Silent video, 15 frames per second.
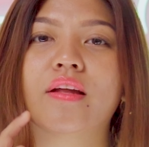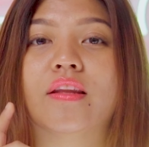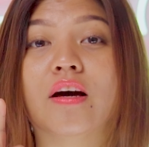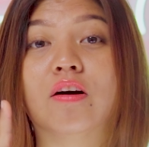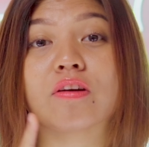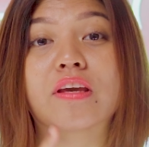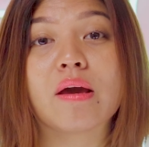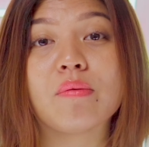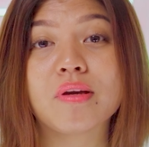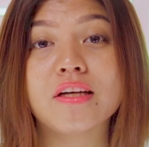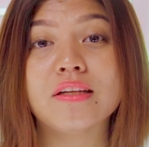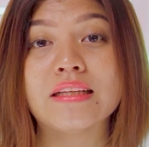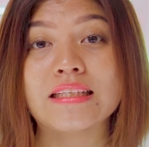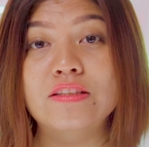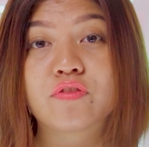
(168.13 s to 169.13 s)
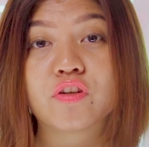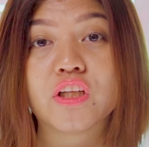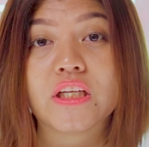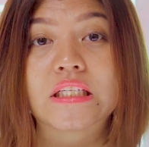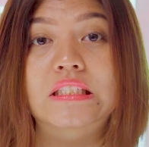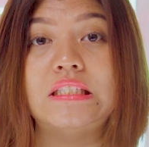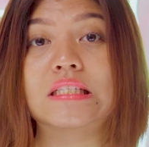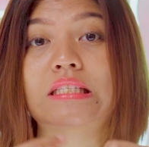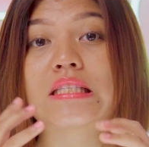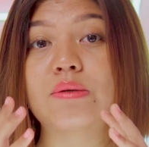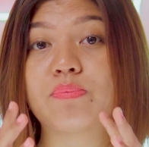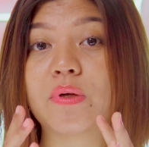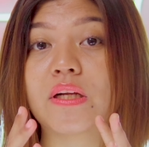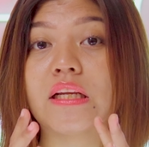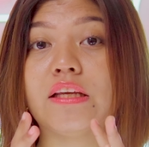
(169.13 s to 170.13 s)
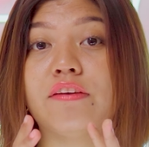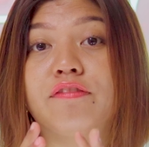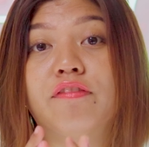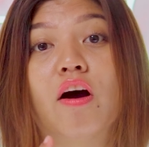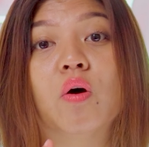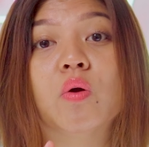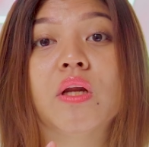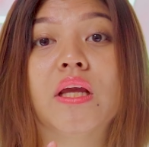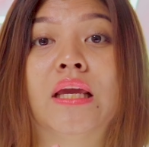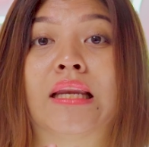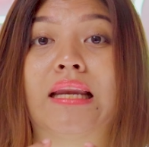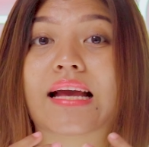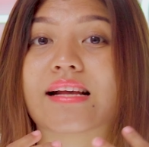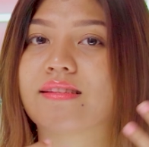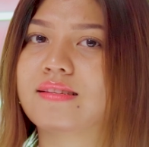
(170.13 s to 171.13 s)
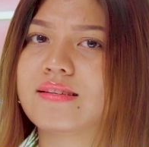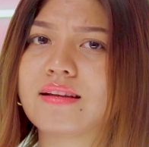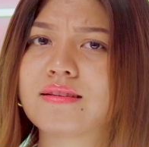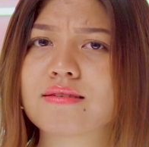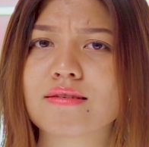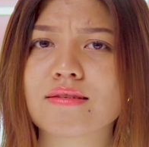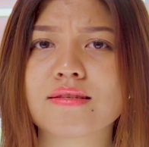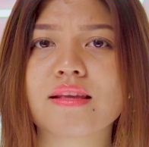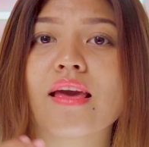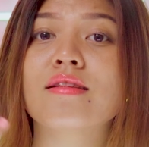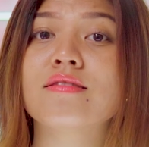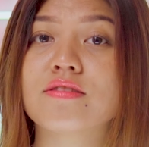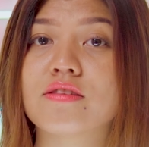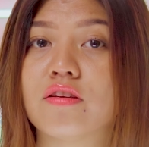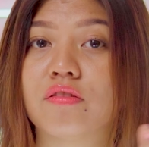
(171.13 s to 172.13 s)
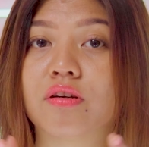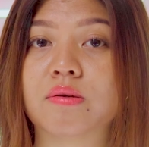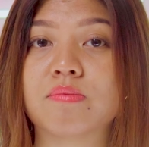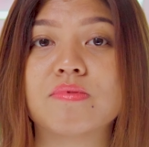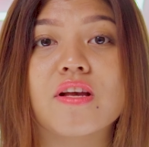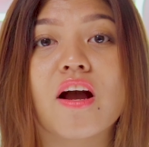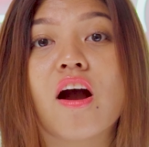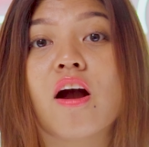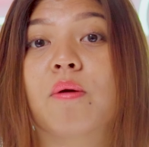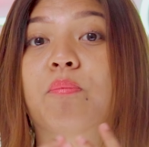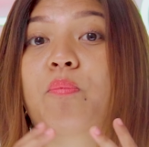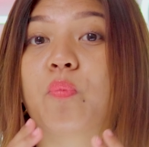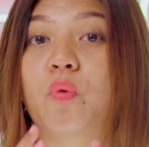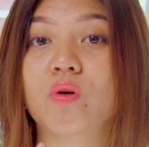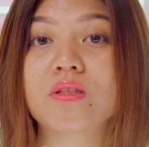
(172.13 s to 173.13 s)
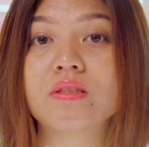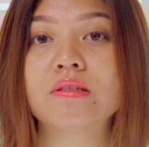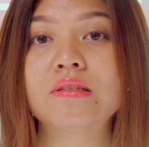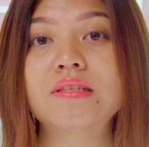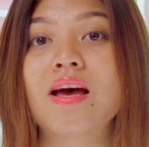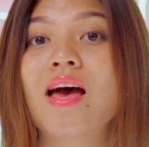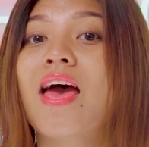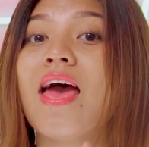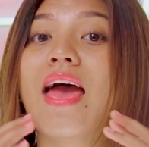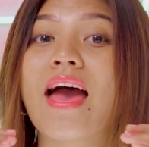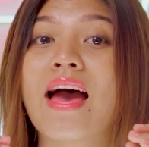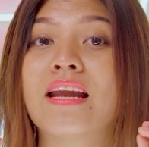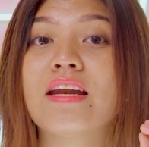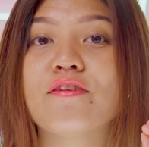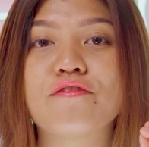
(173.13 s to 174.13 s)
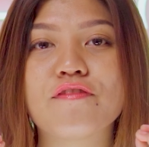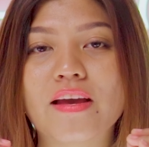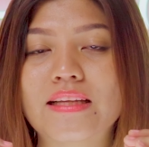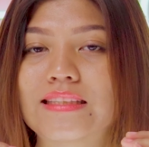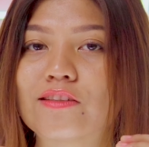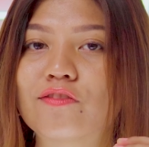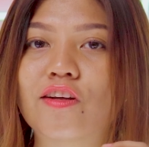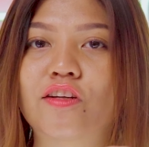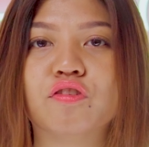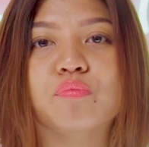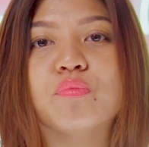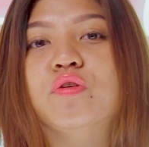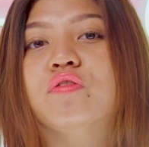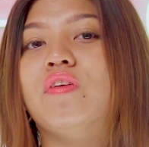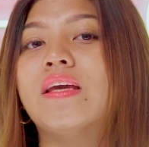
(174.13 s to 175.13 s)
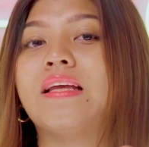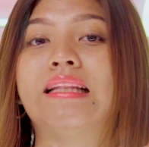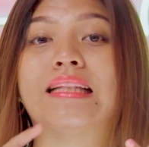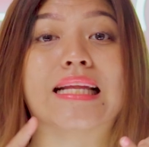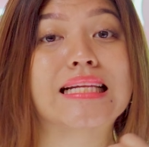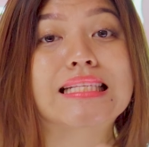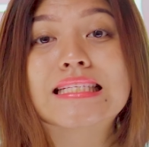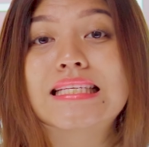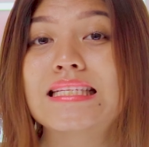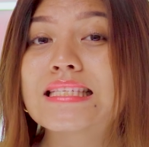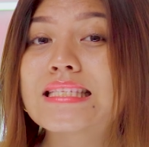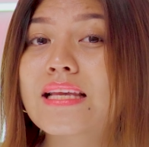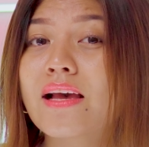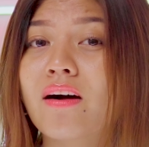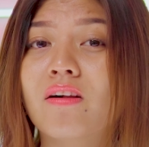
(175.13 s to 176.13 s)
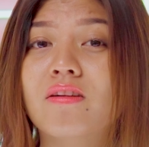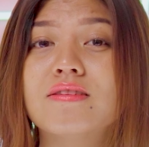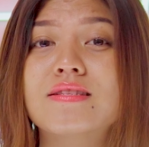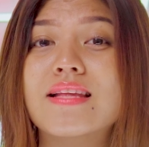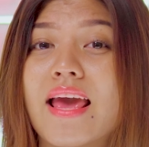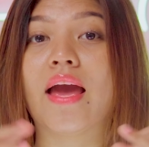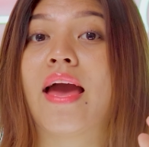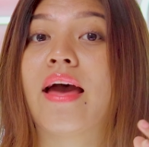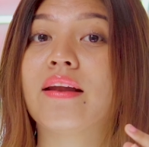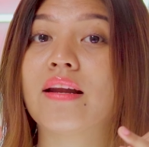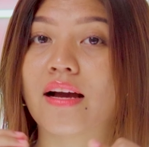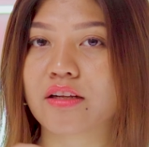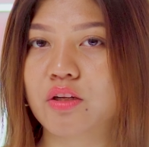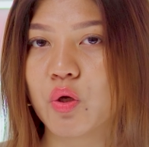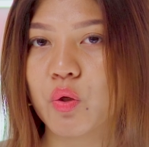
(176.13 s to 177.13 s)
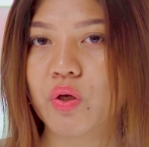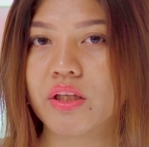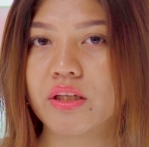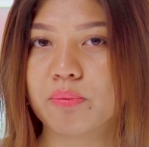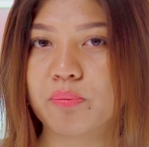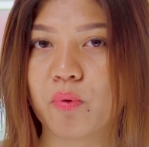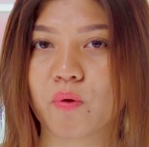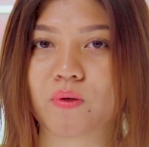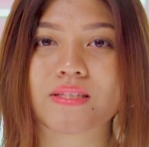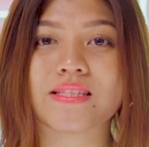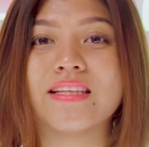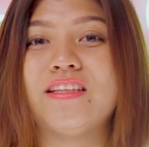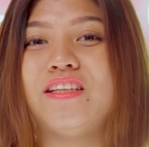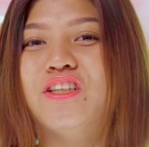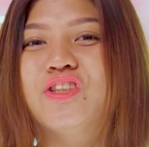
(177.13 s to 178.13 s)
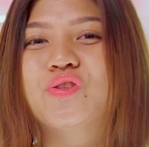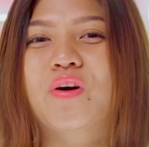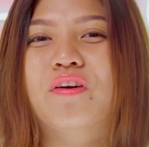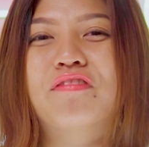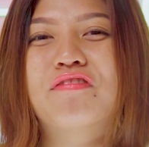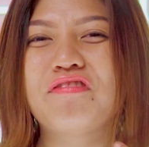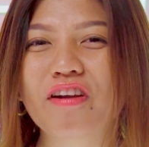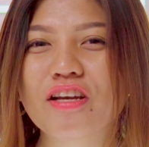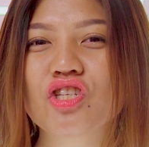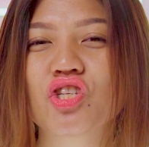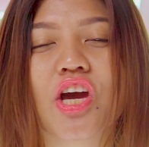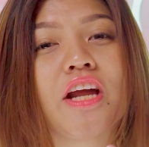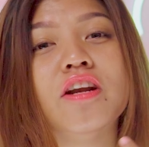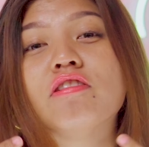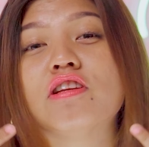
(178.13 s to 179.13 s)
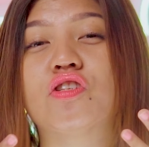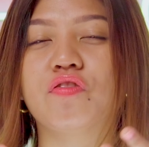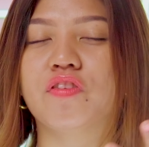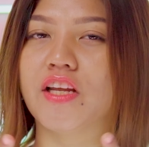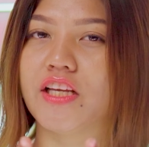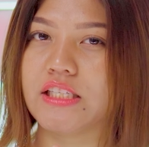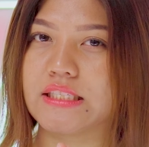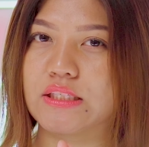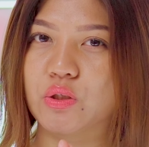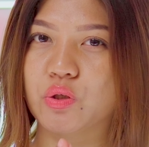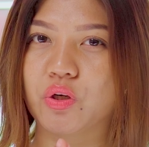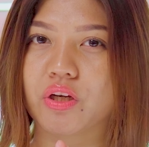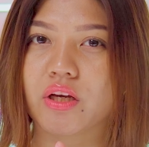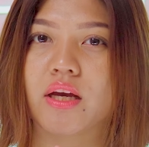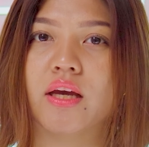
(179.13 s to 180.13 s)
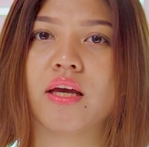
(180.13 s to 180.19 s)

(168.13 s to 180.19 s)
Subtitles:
Now, chemical exfoliators typically found in essences and serums are potent and effective at removing dead skin cells and unclogging the pores, leading to a fresh and rejuvenated look.